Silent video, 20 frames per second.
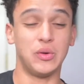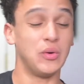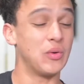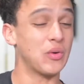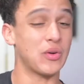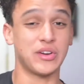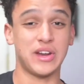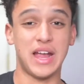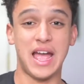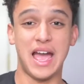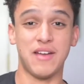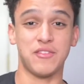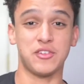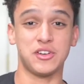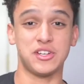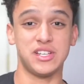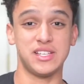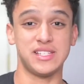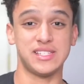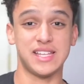or your
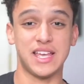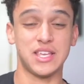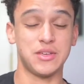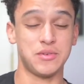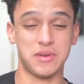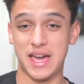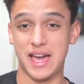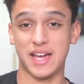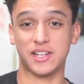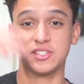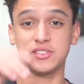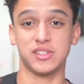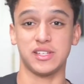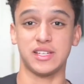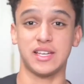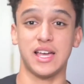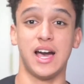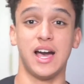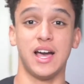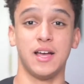averages that you actually
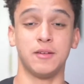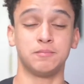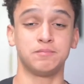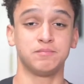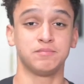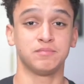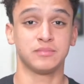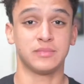got,